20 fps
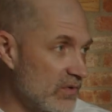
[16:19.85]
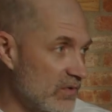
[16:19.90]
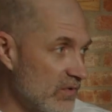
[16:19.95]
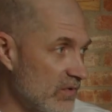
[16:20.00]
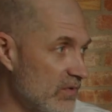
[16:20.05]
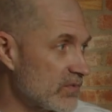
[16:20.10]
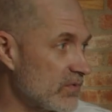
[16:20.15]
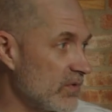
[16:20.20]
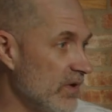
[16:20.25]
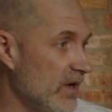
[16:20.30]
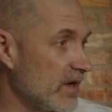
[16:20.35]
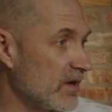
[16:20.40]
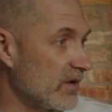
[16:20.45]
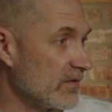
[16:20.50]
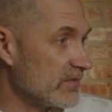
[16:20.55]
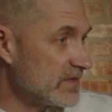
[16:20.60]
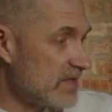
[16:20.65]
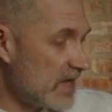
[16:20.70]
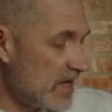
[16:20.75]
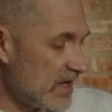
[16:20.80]
earthquake
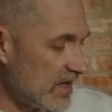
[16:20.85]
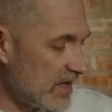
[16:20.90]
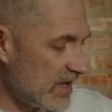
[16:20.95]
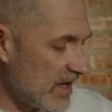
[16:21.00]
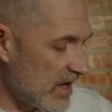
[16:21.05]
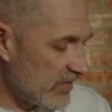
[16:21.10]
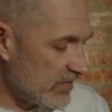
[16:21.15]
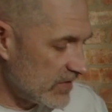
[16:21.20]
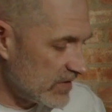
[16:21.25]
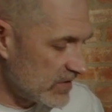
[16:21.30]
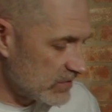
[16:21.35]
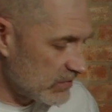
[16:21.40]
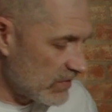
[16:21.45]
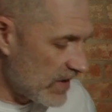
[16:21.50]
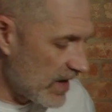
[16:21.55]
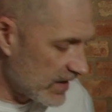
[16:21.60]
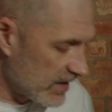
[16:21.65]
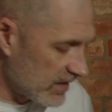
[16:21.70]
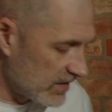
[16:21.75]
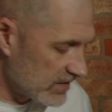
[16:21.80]
of taking out this
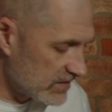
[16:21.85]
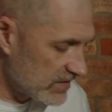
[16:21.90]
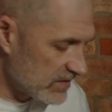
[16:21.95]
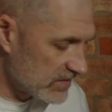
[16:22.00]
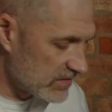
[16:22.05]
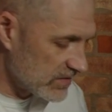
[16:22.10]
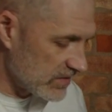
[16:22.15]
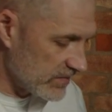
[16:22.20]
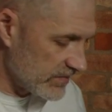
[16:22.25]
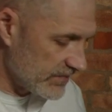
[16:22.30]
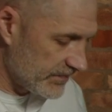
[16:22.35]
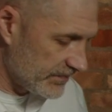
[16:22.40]
racking system.